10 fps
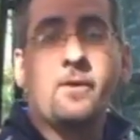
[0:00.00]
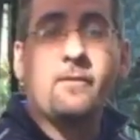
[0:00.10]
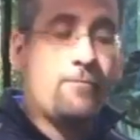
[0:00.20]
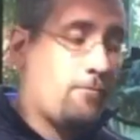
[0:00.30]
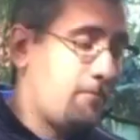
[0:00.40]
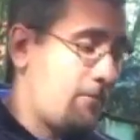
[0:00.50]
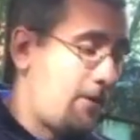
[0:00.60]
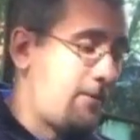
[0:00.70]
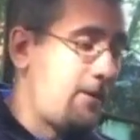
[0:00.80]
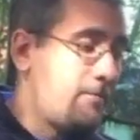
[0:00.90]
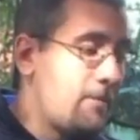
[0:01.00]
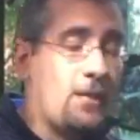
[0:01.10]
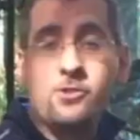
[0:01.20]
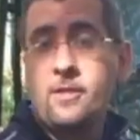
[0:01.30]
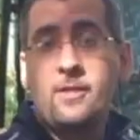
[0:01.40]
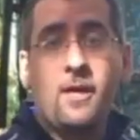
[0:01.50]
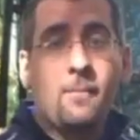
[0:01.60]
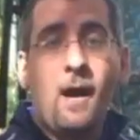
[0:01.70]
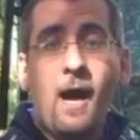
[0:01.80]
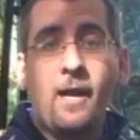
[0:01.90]
But for every inch that you
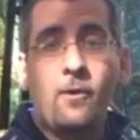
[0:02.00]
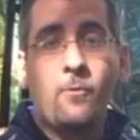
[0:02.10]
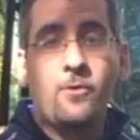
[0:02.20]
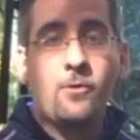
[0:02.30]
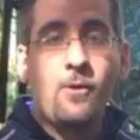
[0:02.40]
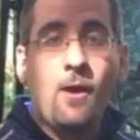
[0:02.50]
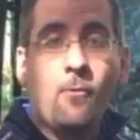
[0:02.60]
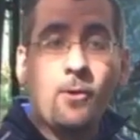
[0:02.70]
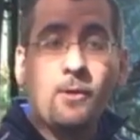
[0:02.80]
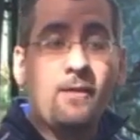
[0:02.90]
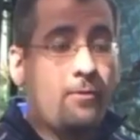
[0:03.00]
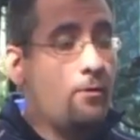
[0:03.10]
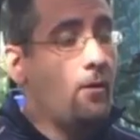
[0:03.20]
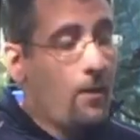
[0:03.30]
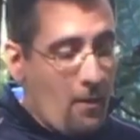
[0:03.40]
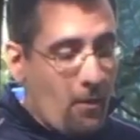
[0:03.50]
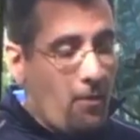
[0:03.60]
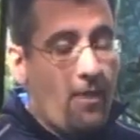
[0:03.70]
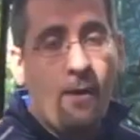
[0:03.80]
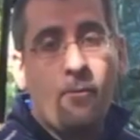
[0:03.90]
come higher with your groundwater level,
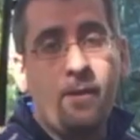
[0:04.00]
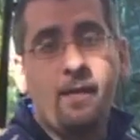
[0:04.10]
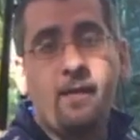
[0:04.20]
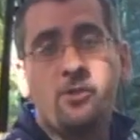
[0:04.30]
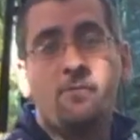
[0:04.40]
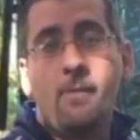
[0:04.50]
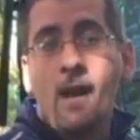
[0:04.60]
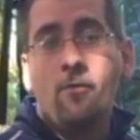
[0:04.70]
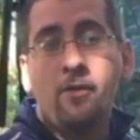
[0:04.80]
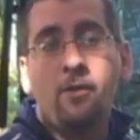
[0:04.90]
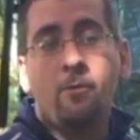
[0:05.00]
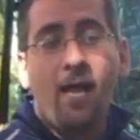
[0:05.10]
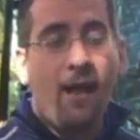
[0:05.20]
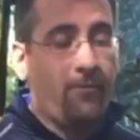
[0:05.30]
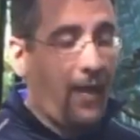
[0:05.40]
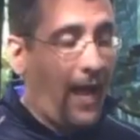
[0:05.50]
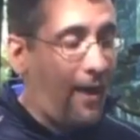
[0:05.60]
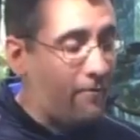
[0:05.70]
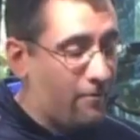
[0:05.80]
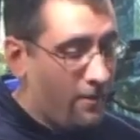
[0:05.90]
that will be an inch of mound that you would have to
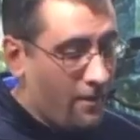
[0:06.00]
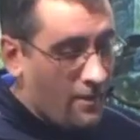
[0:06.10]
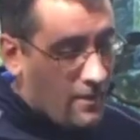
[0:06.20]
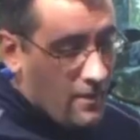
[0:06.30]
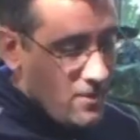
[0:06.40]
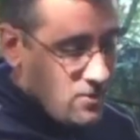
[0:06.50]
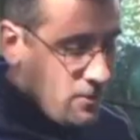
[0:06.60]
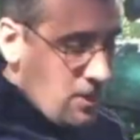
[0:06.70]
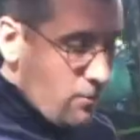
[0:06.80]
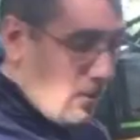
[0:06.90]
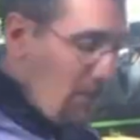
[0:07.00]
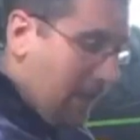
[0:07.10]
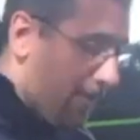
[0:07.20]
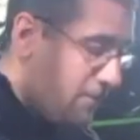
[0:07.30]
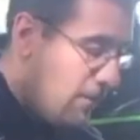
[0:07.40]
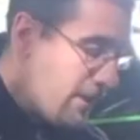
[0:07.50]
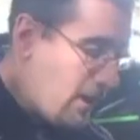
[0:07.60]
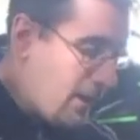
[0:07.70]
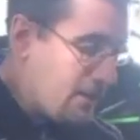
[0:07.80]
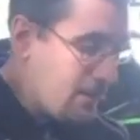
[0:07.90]
have. So here what we have going
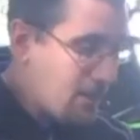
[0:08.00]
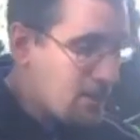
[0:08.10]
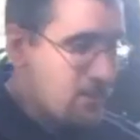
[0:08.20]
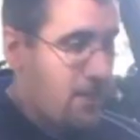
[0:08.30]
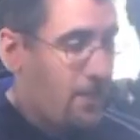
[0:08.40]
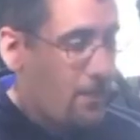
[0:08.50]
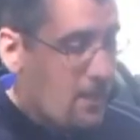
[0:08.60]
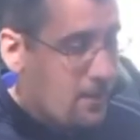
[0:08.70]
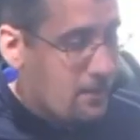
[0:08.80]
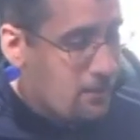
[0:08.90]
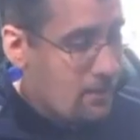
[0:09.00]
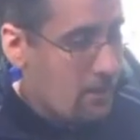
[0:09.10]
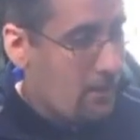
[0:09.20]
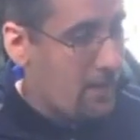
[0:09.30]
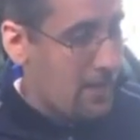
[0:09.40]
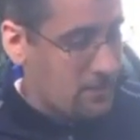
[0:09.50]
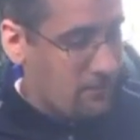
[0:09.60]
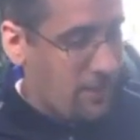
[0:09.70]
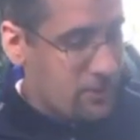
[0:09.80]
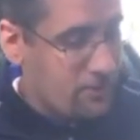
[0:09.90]
on is an
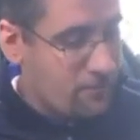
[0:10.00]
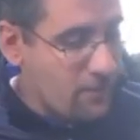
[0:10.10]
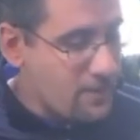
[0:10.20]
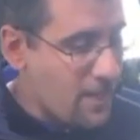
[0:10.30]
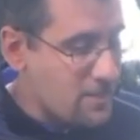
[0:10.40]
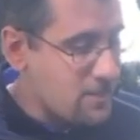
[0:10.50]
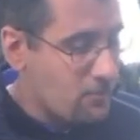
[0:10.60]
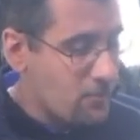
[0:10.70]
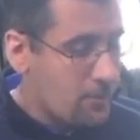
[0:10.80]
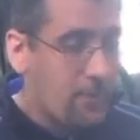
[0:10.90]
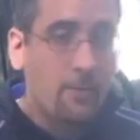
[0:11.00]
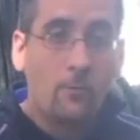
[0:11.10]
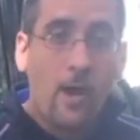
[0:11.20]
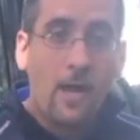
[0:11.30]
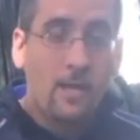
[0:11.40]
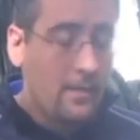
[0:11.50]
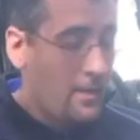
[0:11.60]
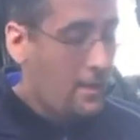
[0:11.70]
excavation for a test that we're doing in rock.